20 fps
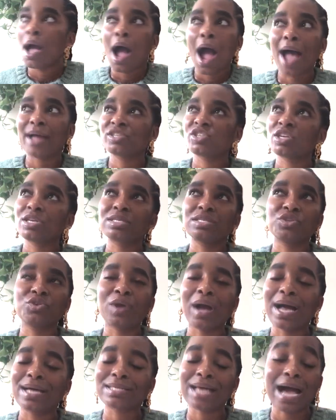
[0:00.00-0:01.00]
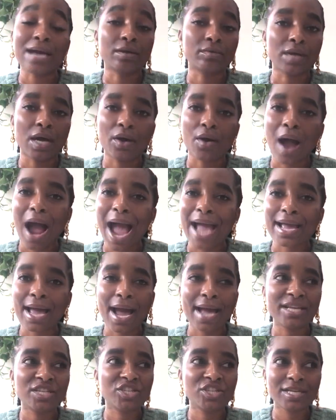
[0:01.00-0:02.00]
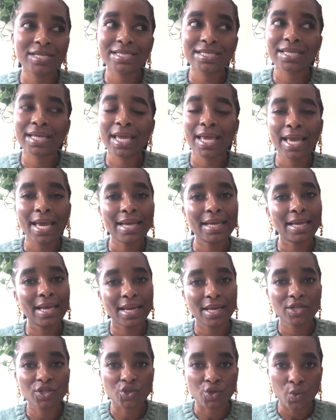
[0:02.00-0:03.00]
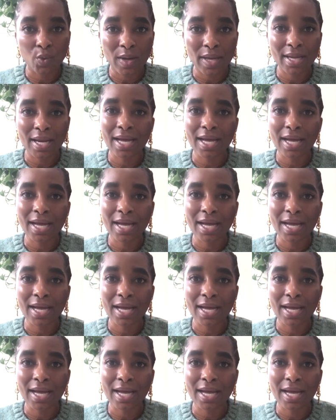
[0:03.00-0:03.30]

I don't know. I just can't get into it.